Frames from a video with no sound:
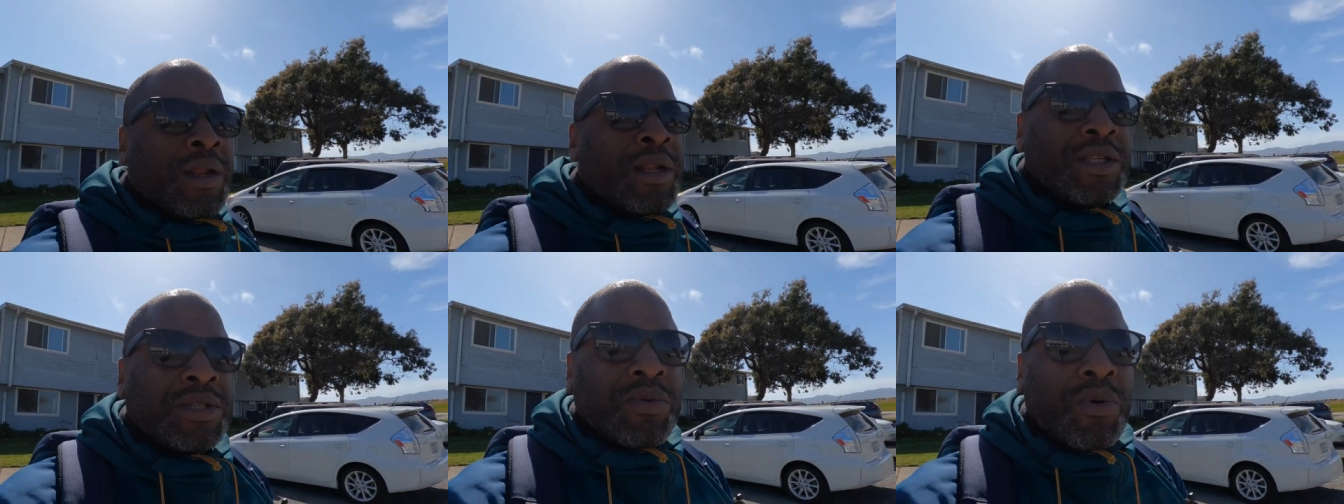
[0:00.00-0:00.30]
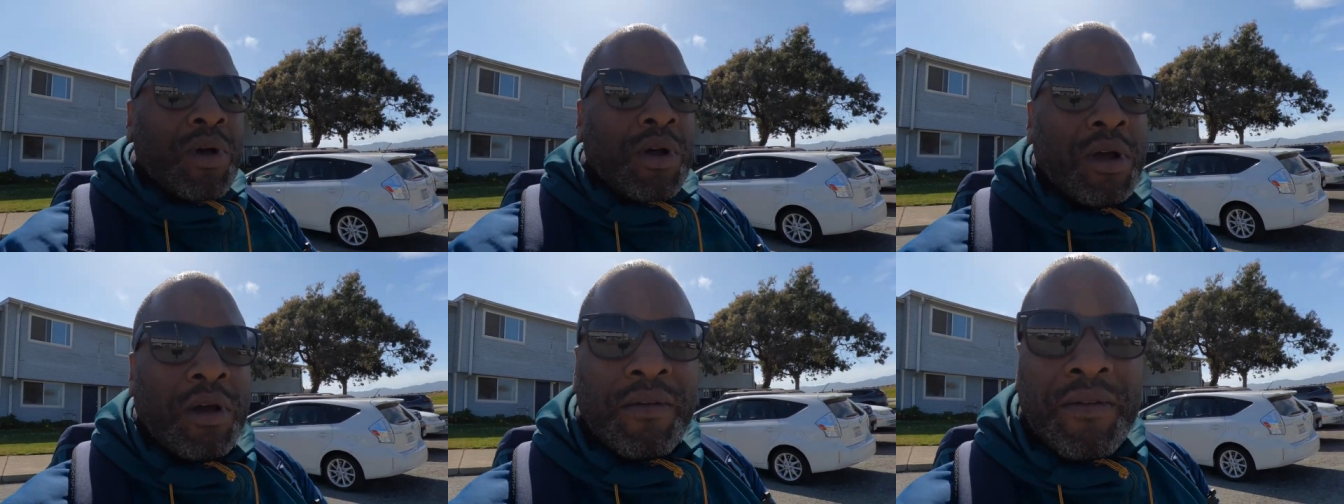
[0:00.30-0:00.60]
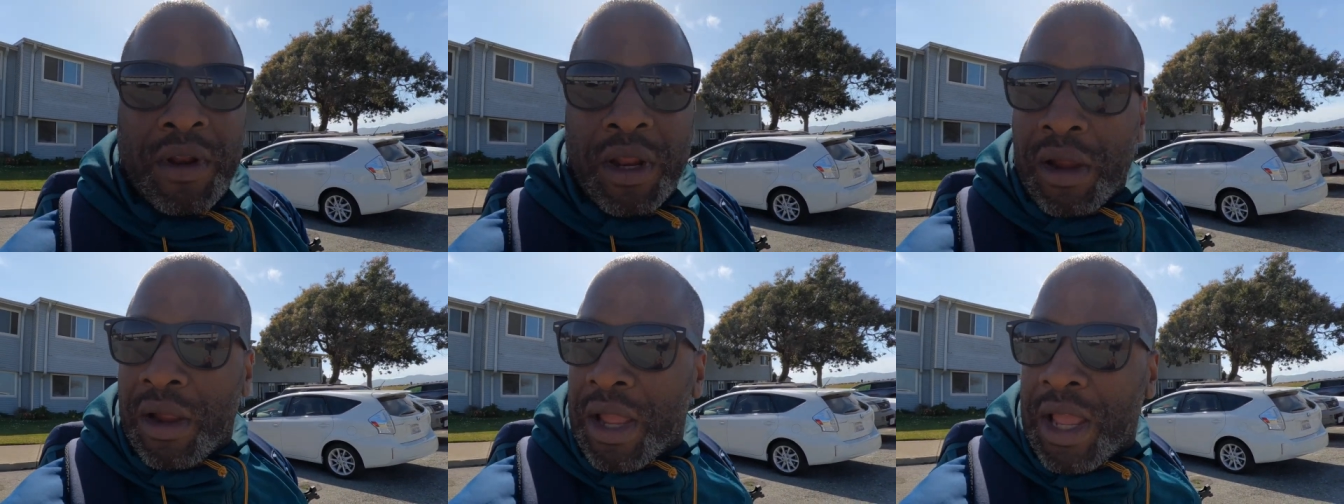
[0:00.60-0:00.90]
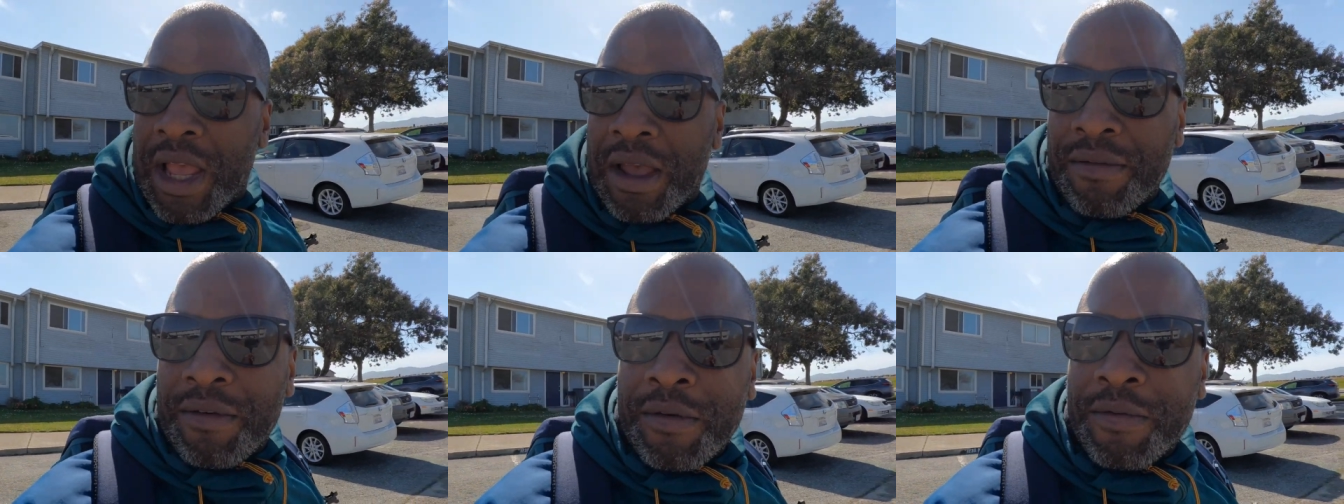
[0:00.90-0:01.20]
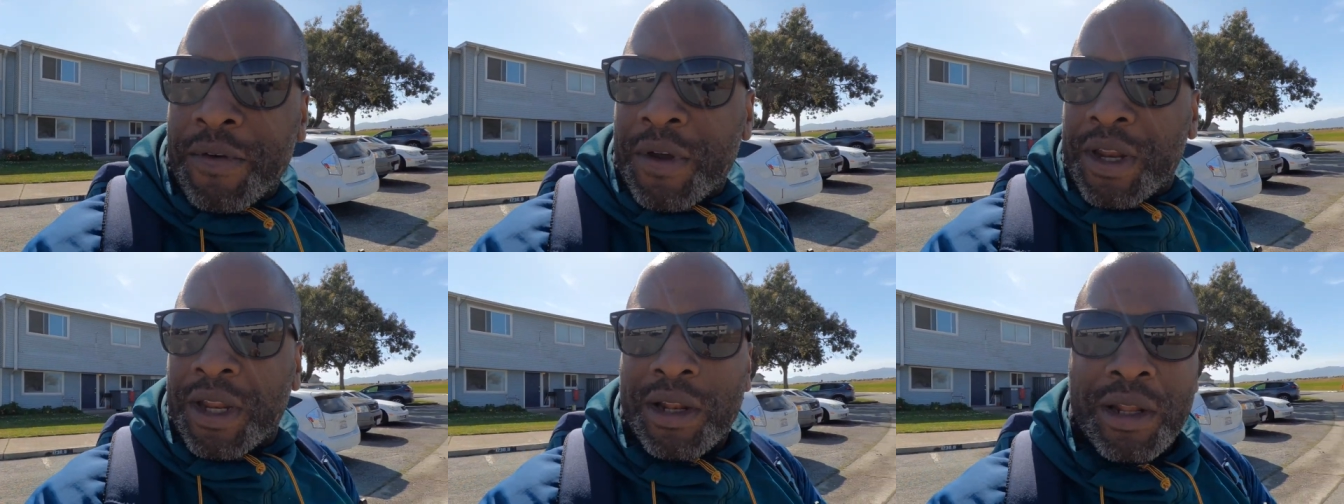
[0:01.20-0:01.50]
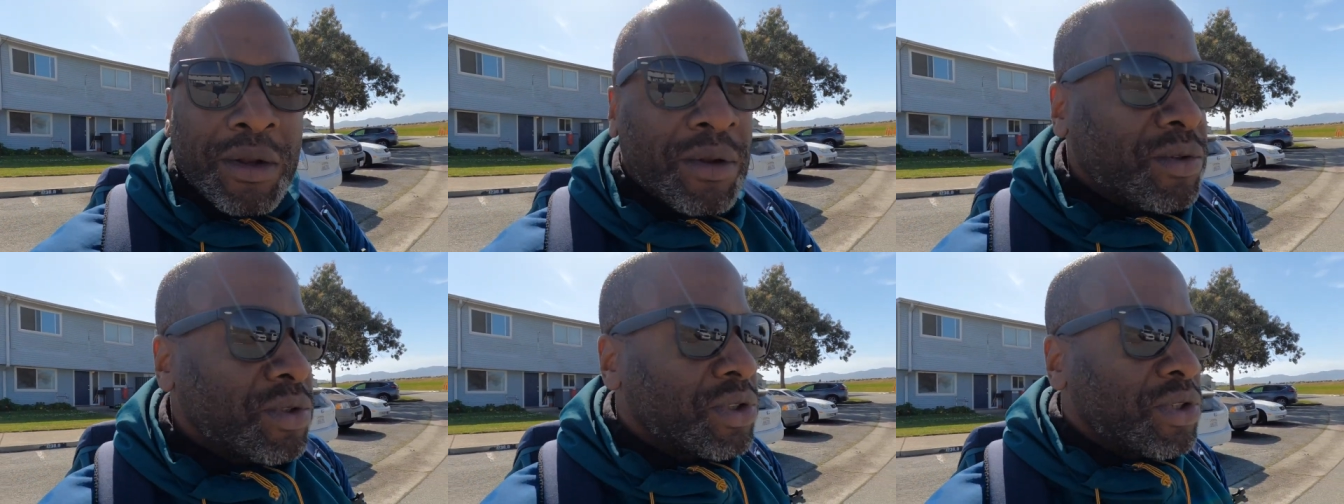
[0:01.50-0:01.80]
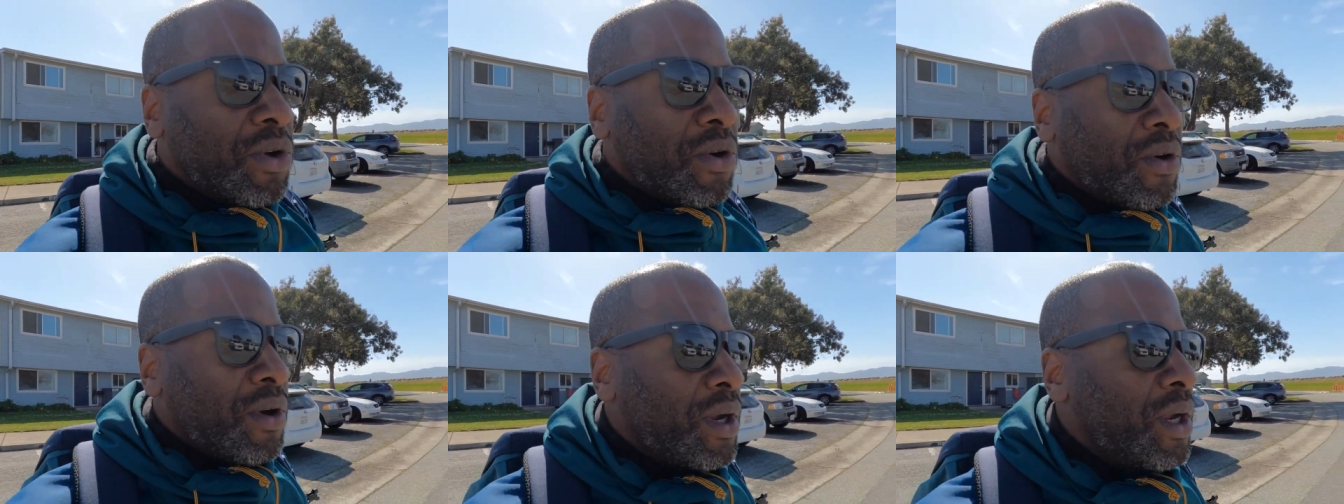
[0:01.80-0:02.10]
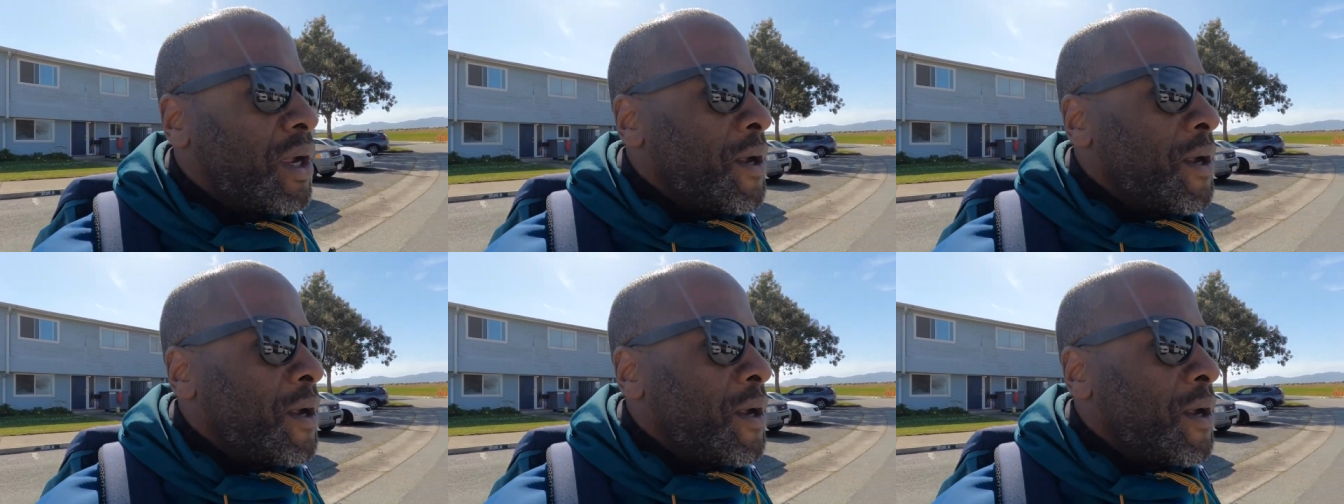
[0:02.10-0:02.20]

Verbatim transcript: Let's walk over there and have a funny little story.